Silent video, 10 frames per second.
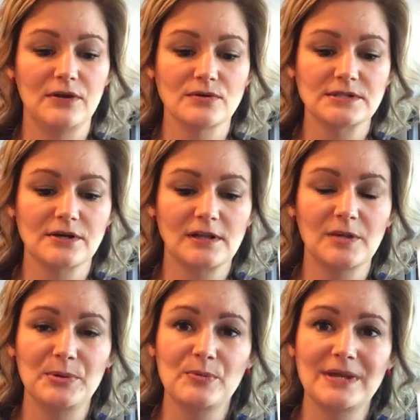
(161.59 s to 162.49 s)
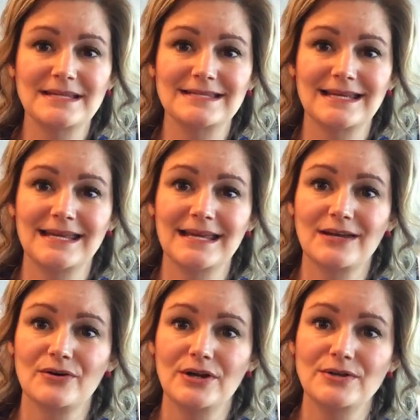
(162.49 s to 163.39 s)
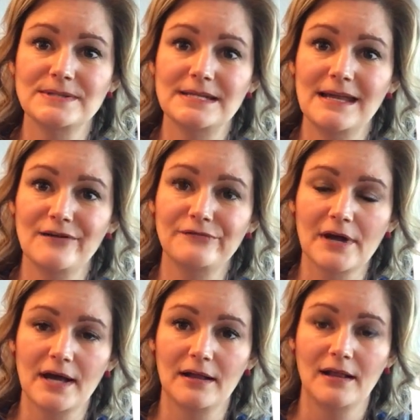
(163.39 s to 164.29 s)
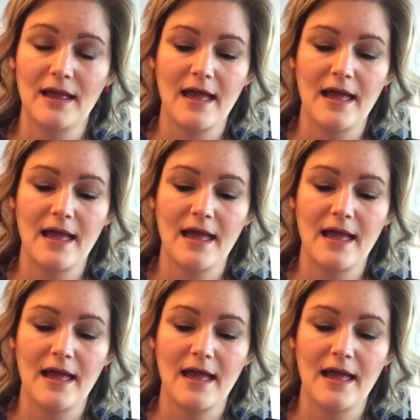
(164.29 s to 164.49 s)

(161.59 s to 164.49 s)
start clipping away the skin again, or I use a nail file.